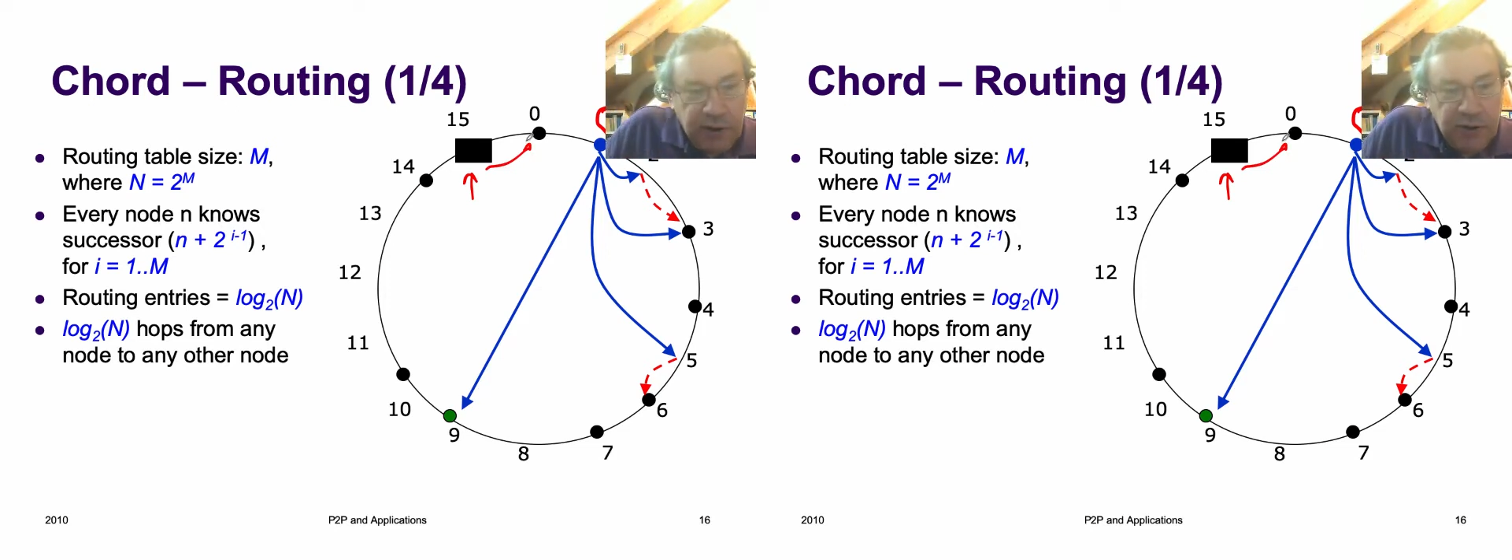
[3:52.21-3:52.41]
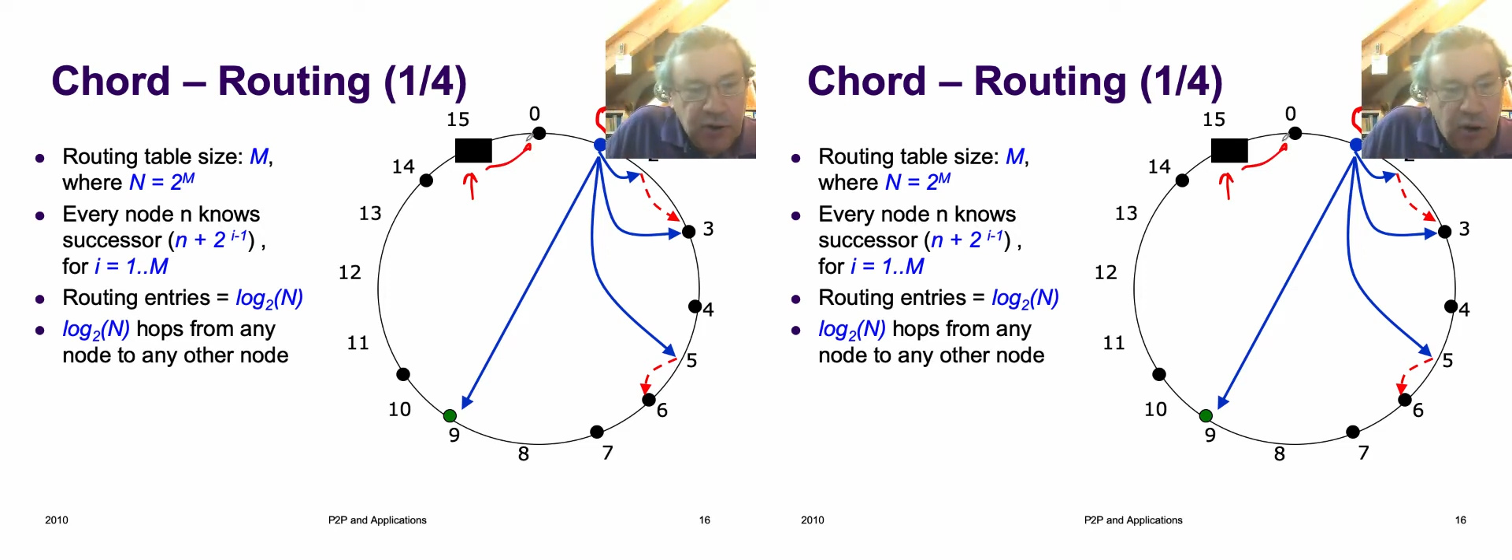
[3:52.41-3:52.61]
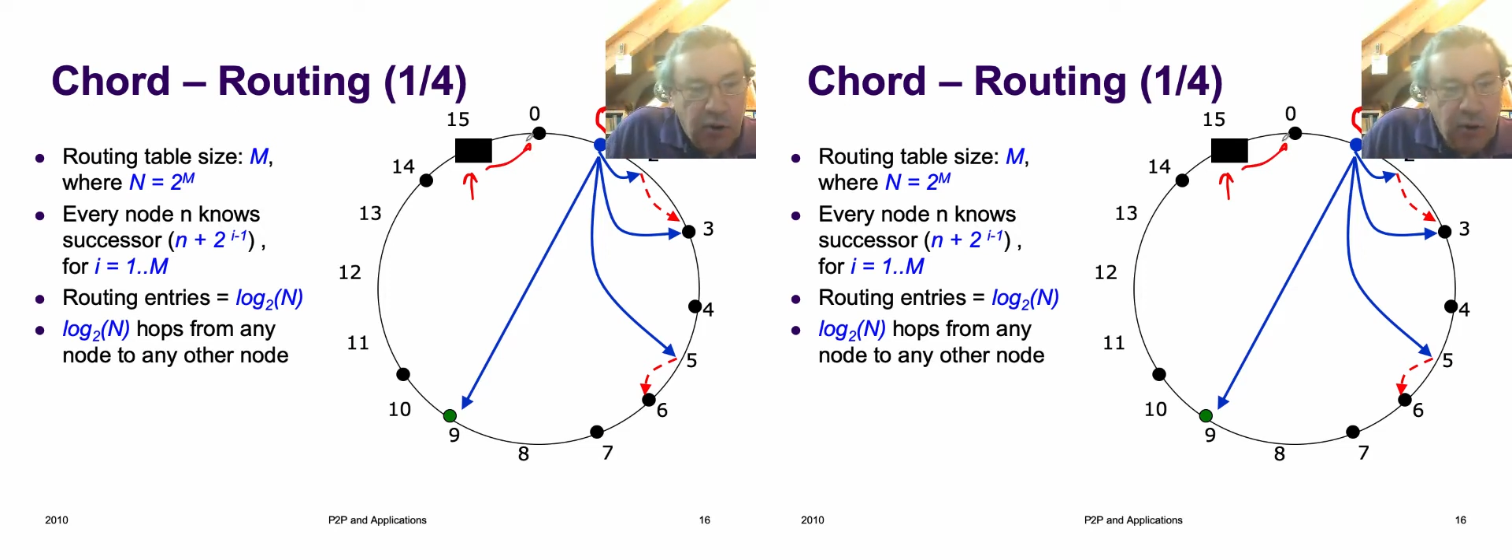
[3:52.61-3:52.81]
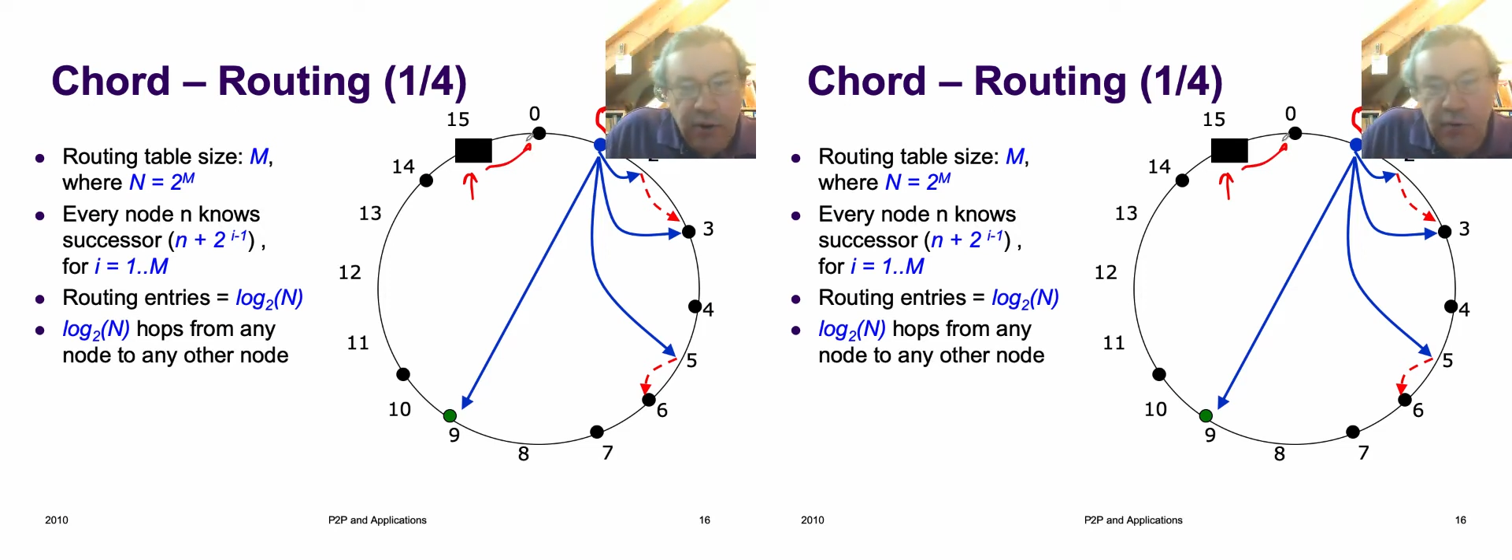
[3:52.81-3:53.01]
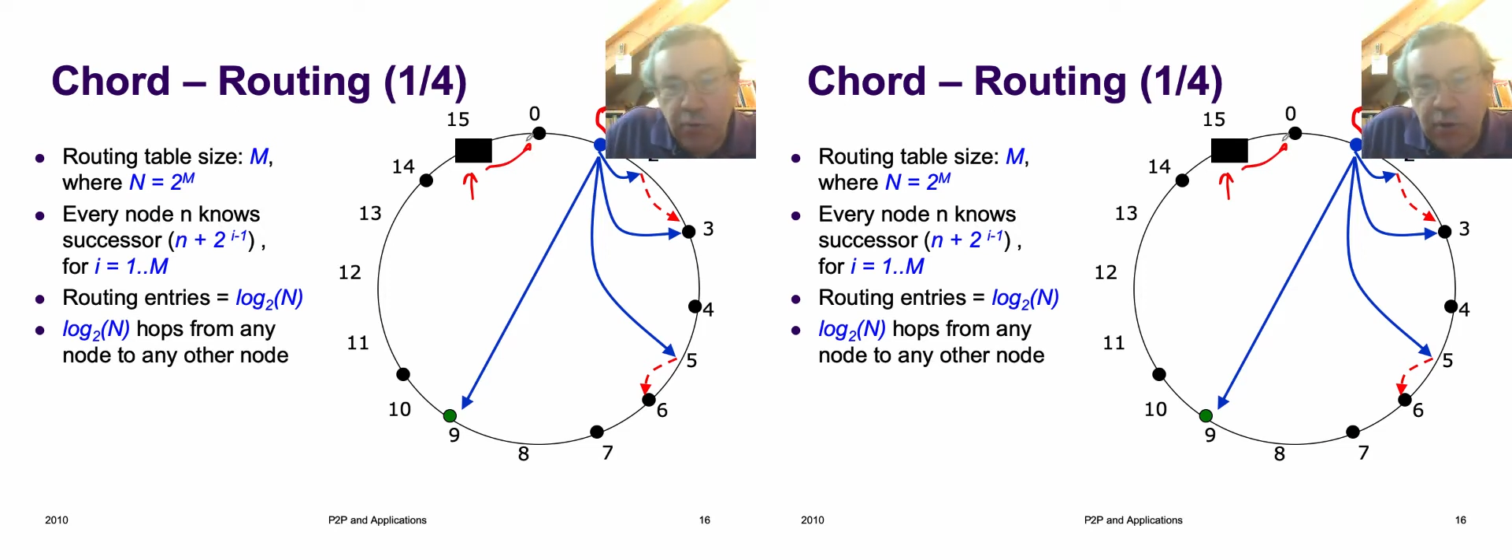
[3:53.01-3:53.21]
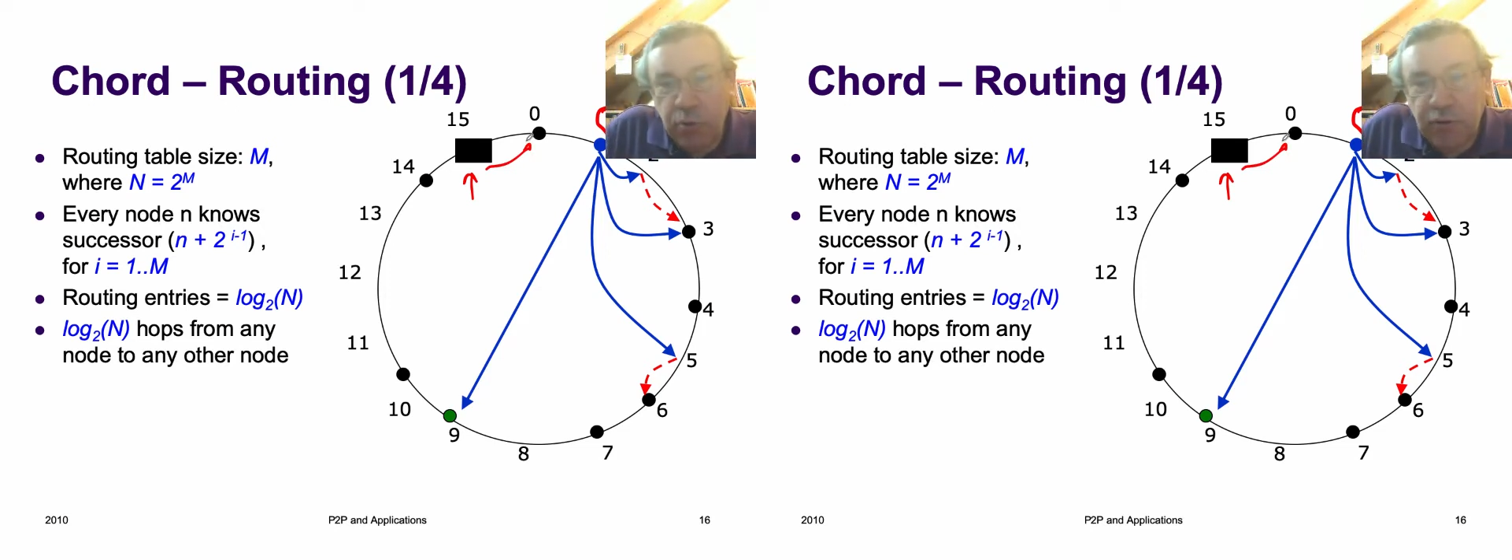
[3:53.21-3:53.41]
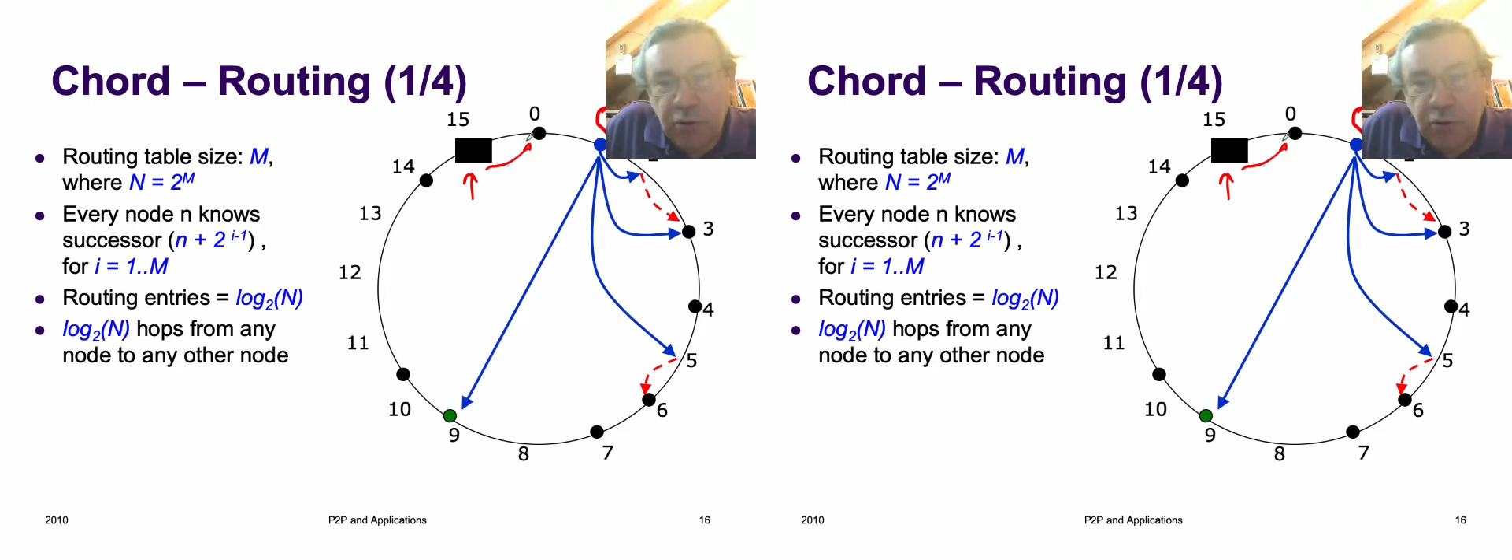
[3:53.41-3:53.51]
So we will